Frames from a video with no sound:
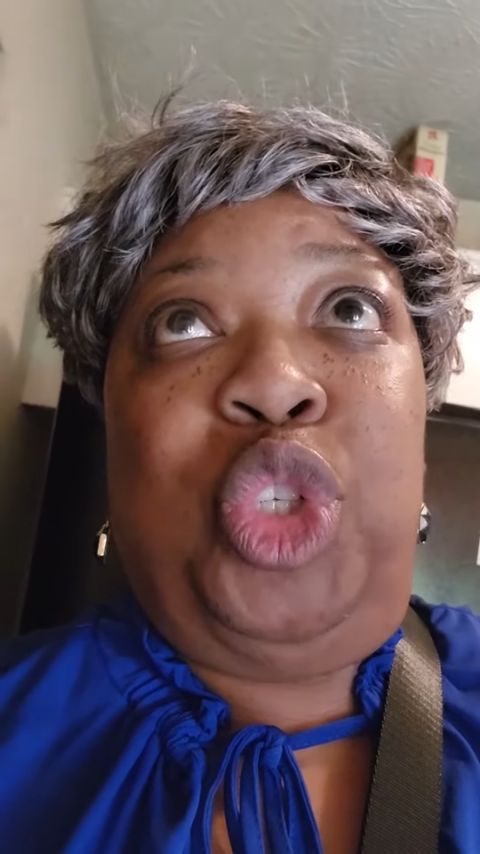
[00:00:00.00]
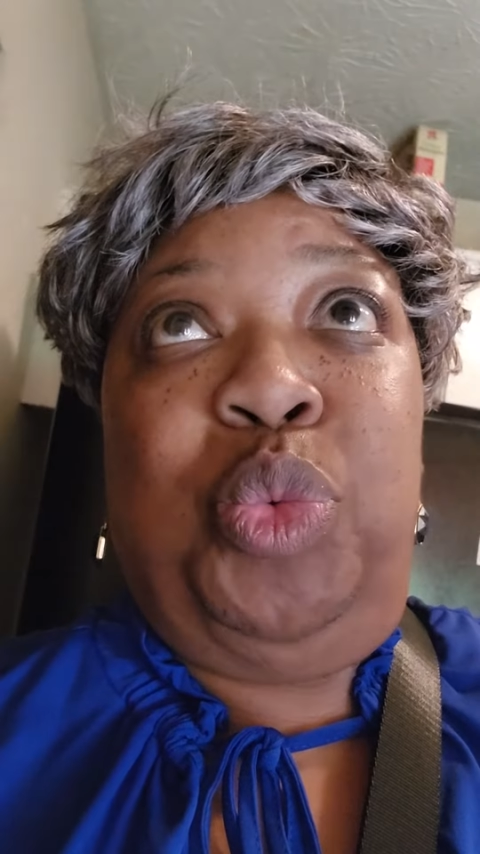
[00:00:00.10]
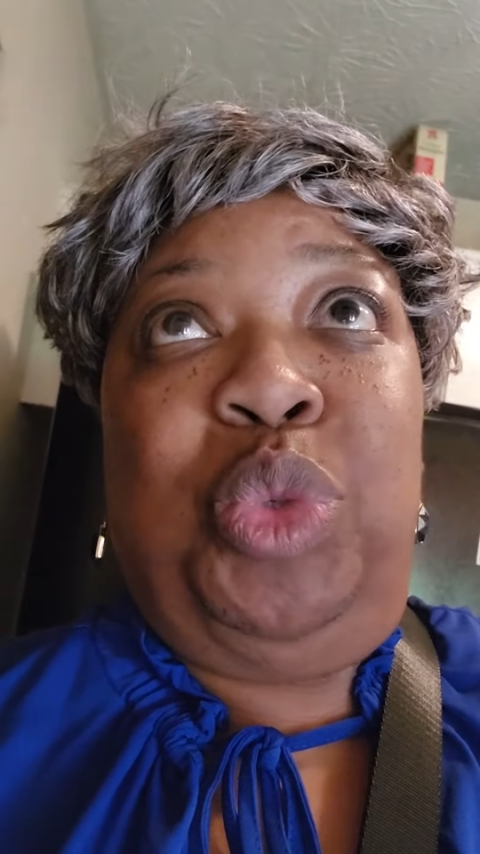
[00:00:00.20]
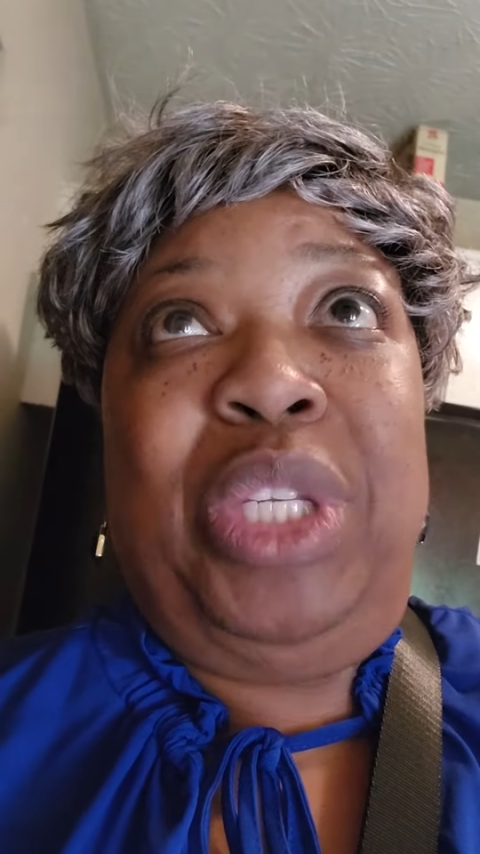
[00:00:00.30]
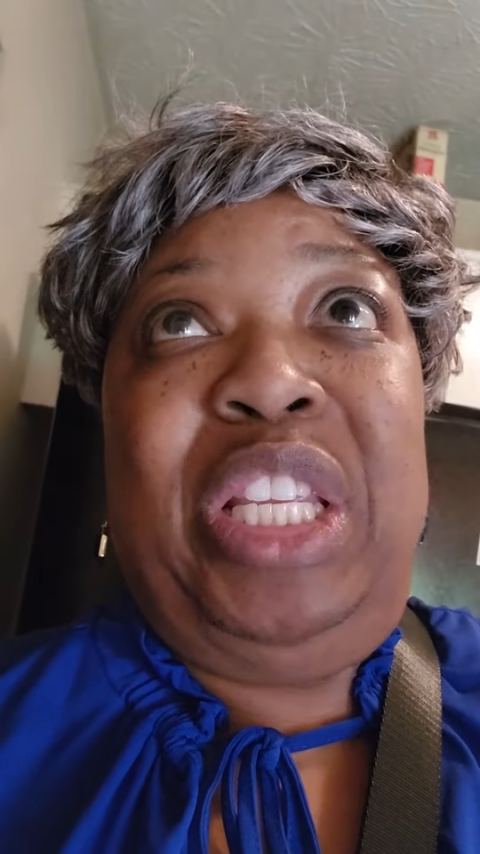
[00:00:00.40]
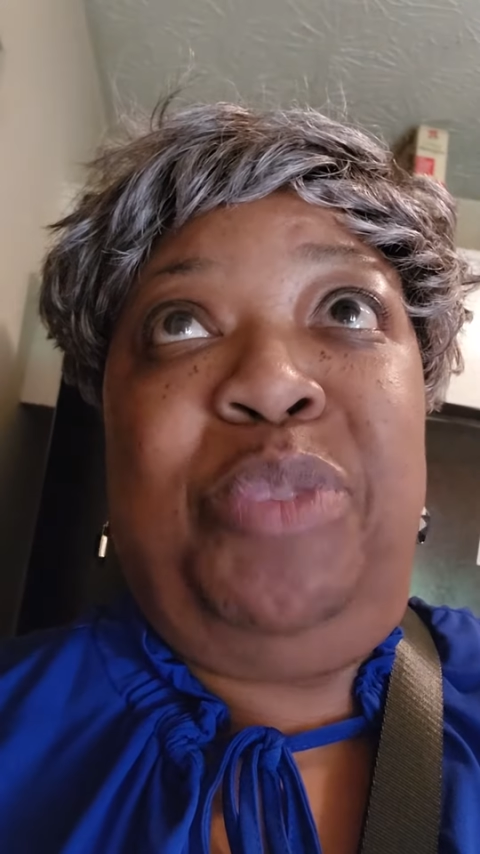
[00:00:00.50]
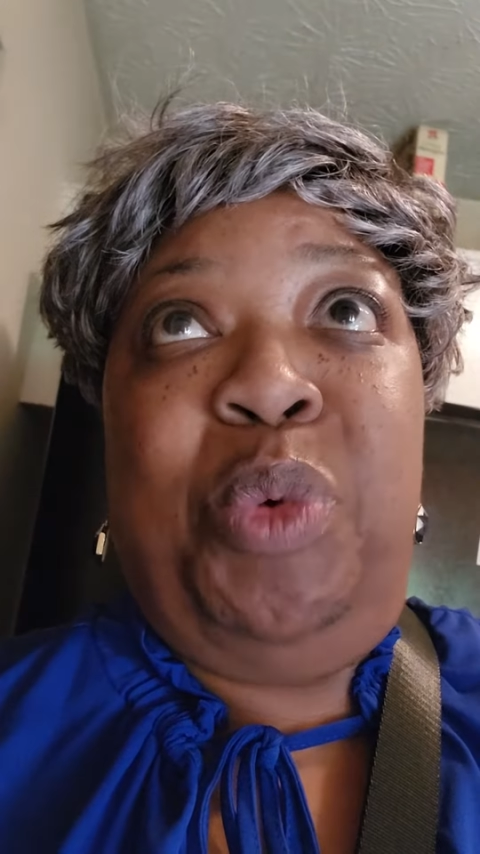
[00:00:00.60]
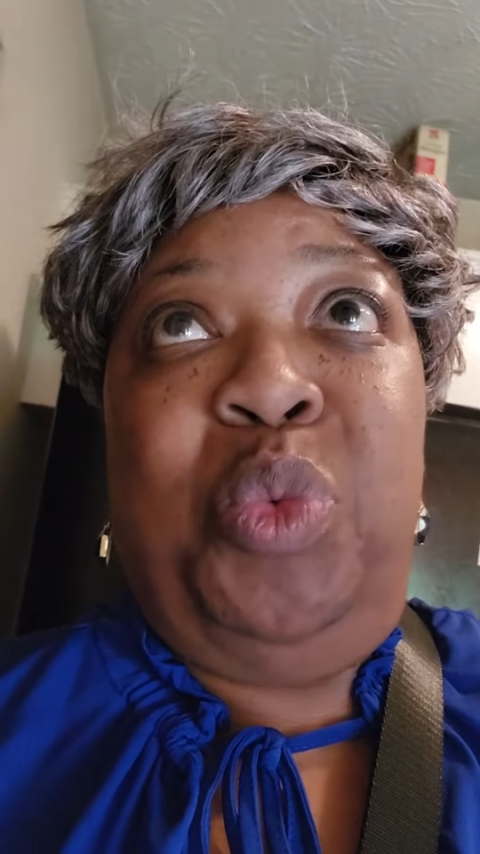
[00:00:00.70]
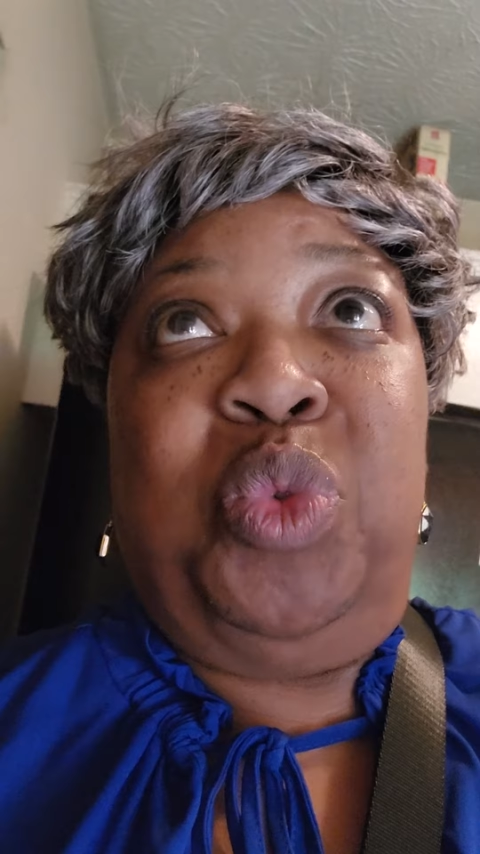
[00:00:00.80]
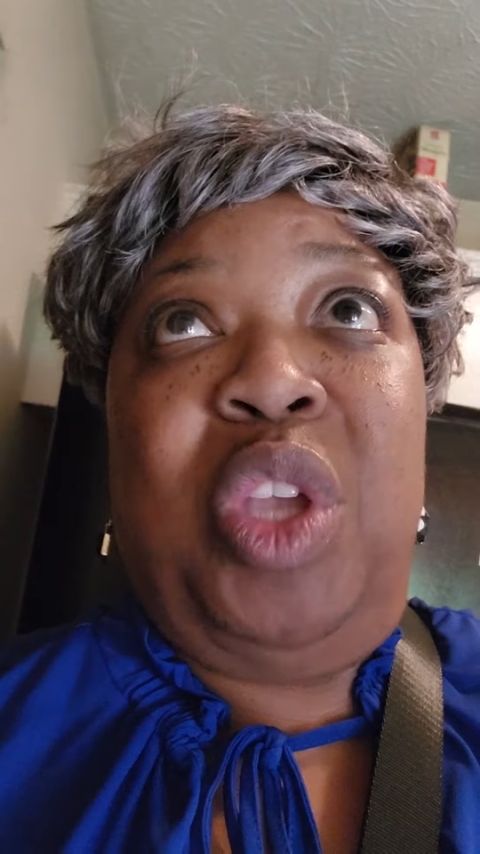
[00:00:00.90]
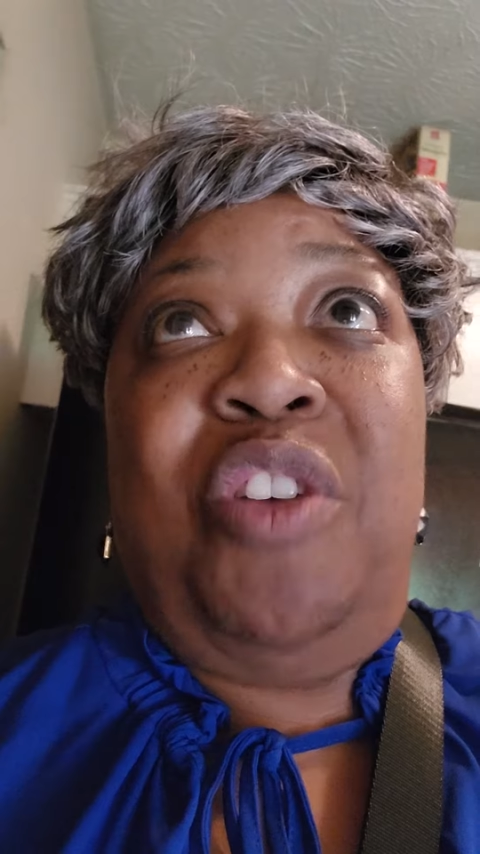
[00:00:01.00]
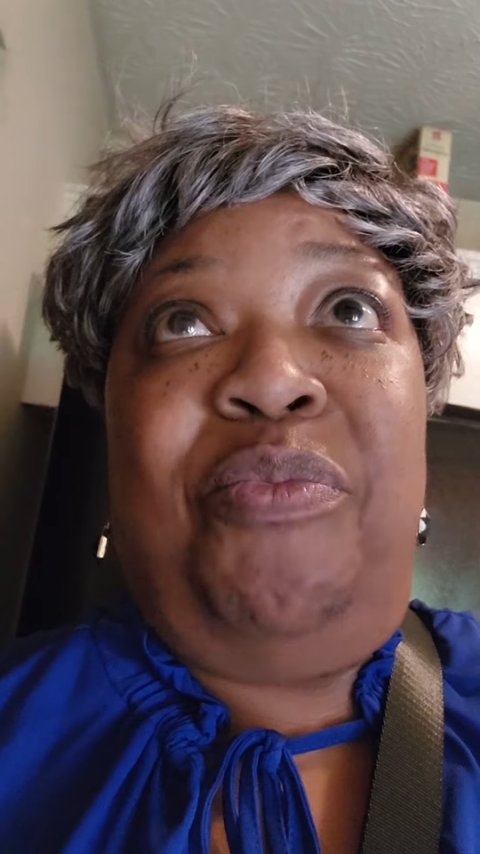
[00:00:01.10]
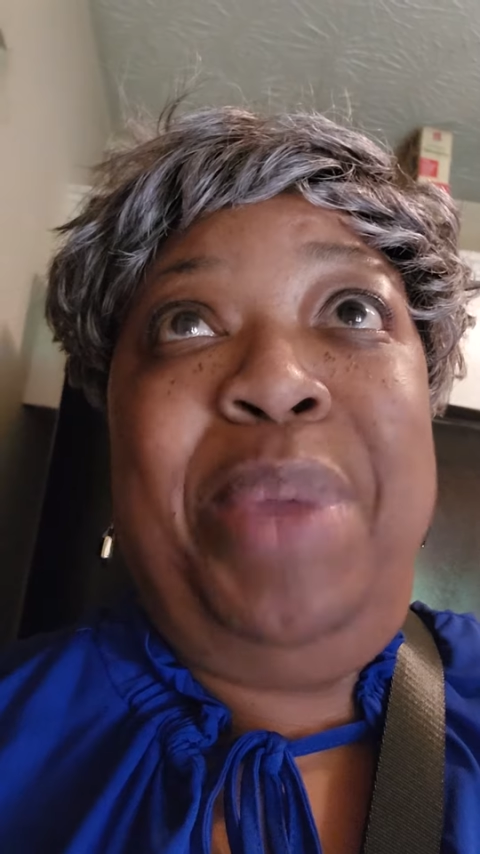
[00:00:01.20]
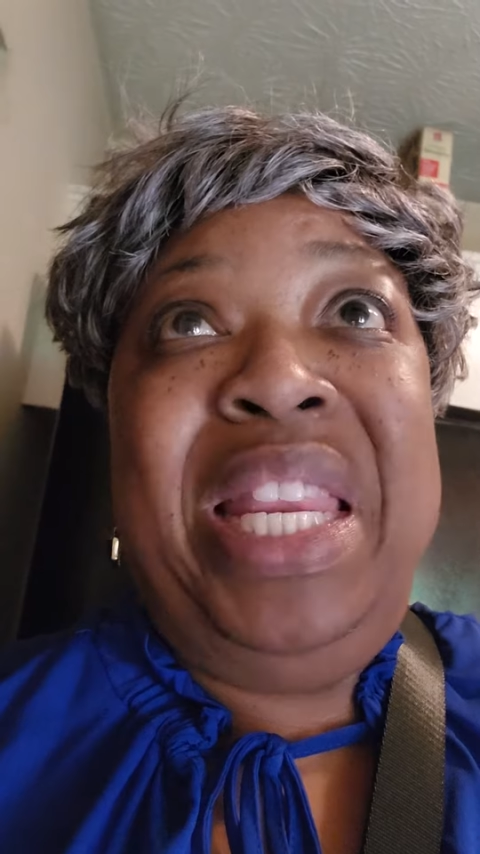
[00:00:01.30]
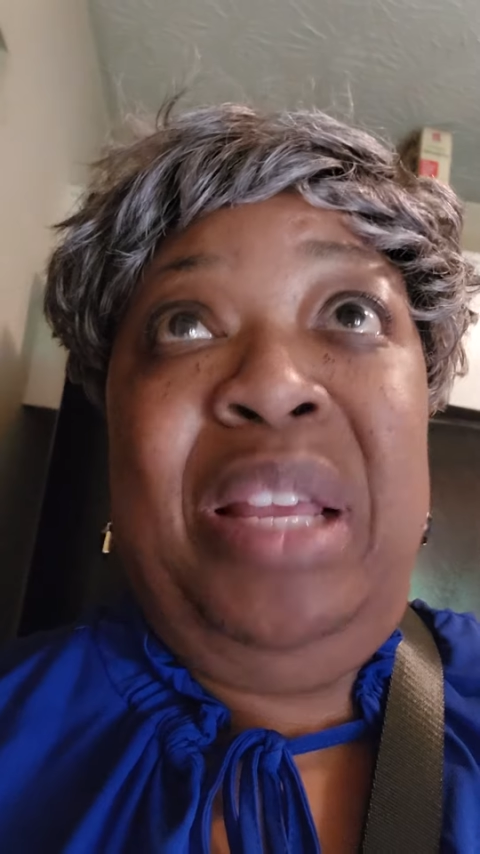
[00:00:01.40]
2 teaspoons
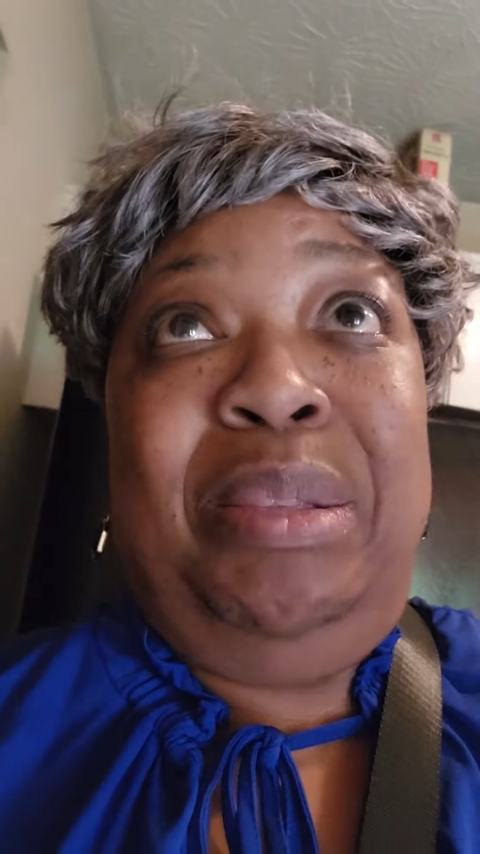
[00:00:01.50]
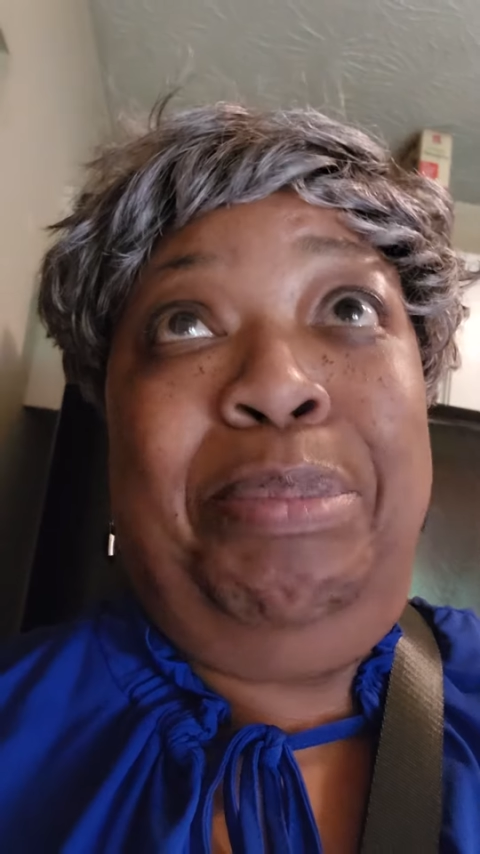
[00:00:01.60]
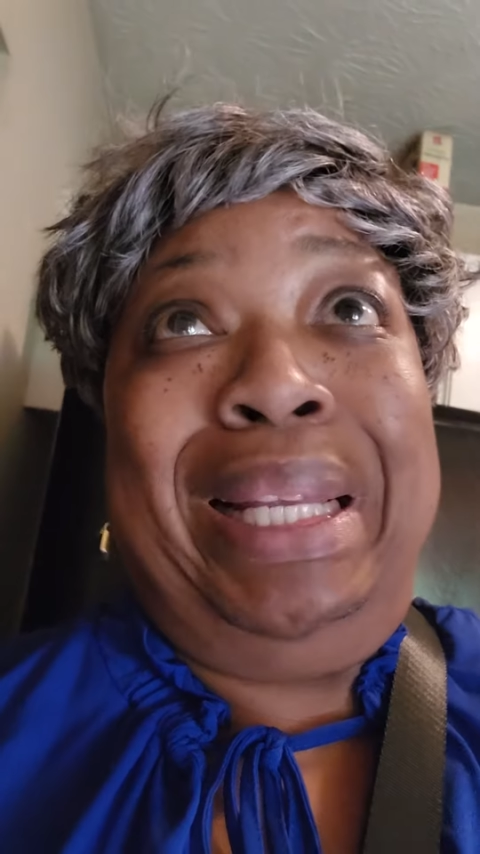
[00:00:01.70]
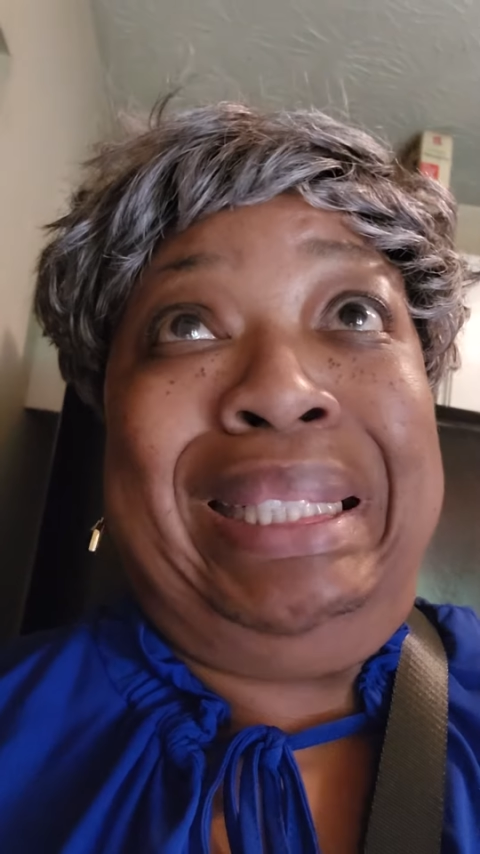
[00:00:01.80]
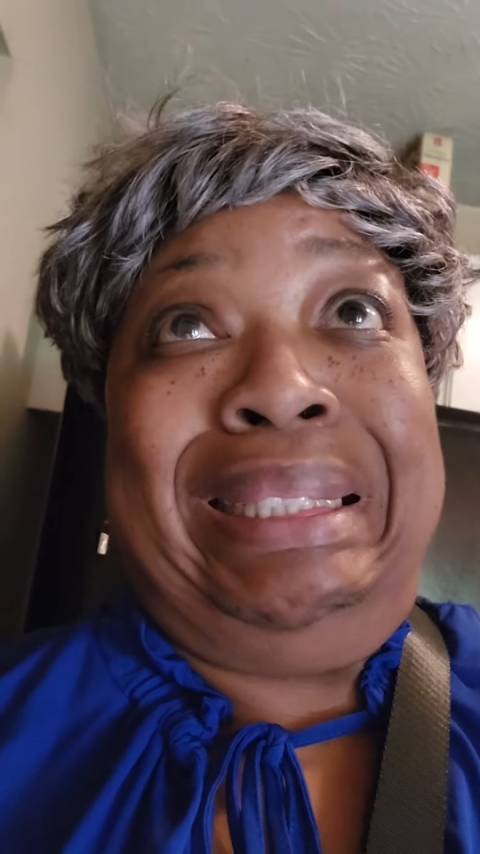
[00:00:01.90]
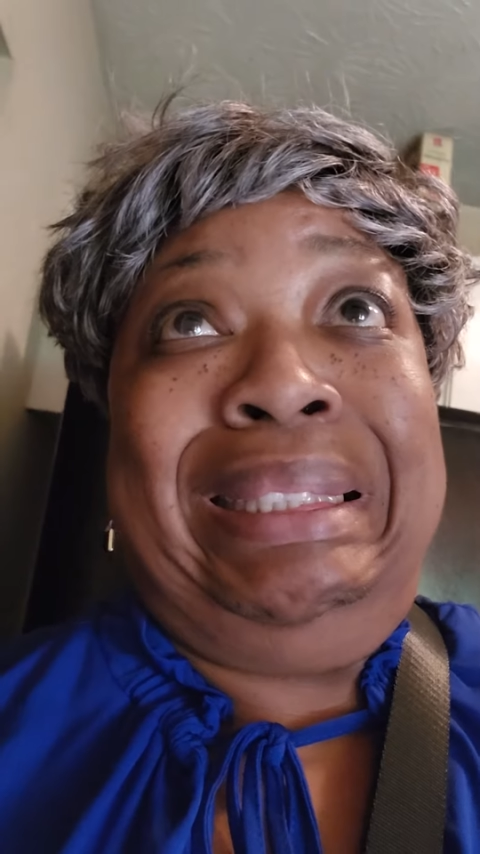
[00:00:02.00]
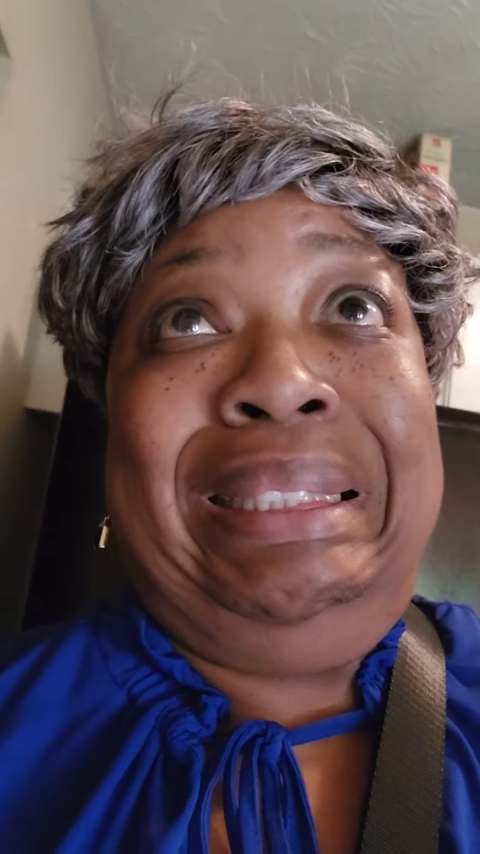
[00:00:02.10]
of peanut butter,